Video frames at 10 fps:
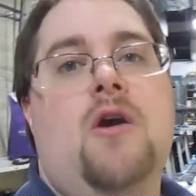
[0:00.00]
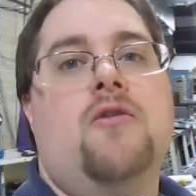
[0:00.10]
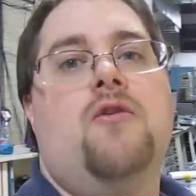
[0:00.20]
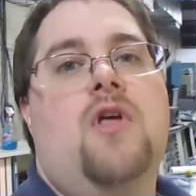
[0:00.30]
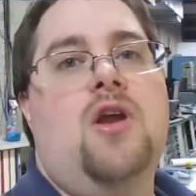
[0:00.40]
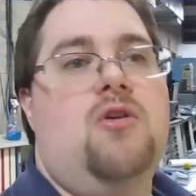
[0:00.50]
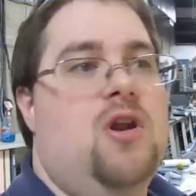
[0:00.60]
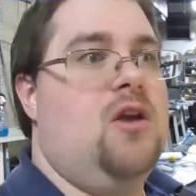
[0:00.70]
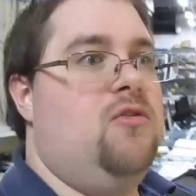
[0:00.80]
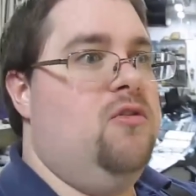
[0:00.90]
so that you can
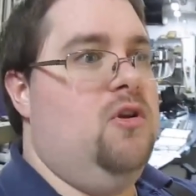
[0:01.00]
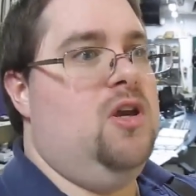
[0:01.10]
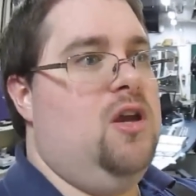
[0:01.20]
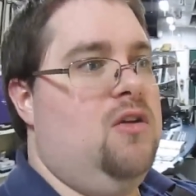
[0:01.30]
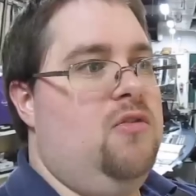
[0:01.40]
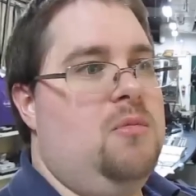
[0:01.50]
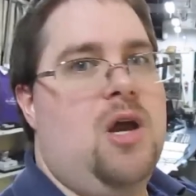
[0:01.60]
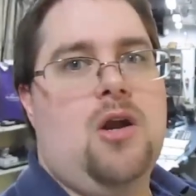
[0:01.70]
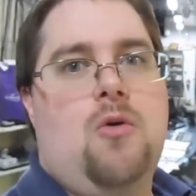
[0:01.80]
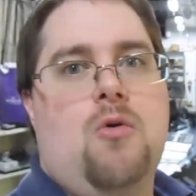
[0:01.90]
actually get some
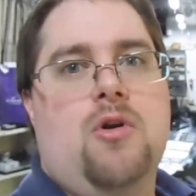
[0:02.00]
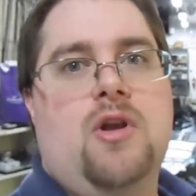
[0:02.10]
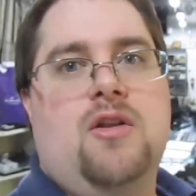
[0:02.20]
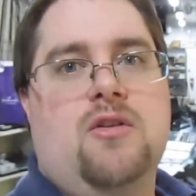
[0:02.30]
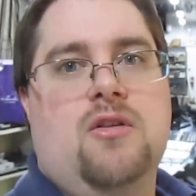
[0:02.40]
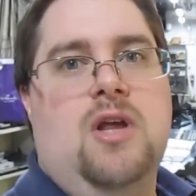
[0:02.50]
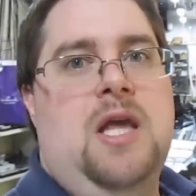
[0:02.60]
kind of coordinatal